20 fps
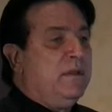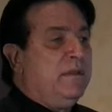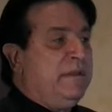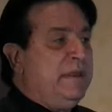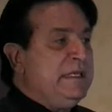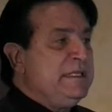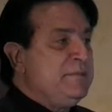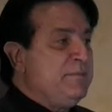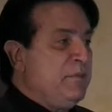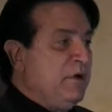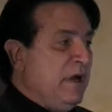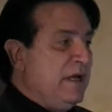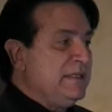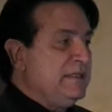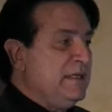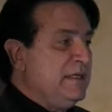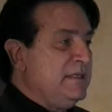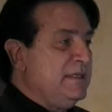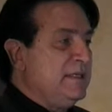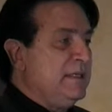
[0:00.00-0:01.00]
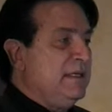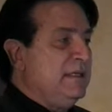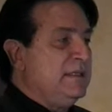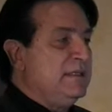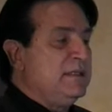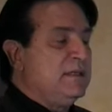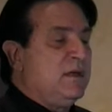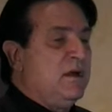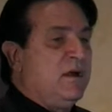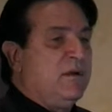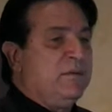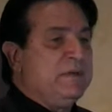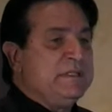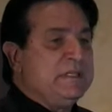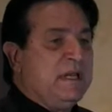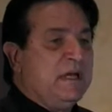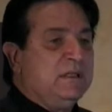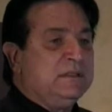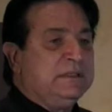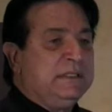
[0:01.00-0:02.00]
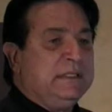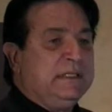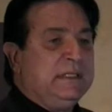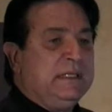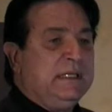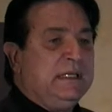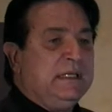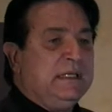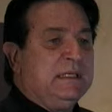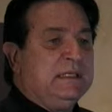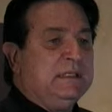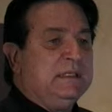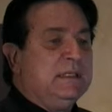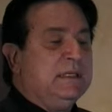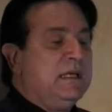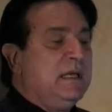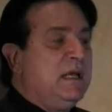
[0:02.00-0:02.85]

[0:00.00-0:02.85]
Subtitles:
these processes are resulting in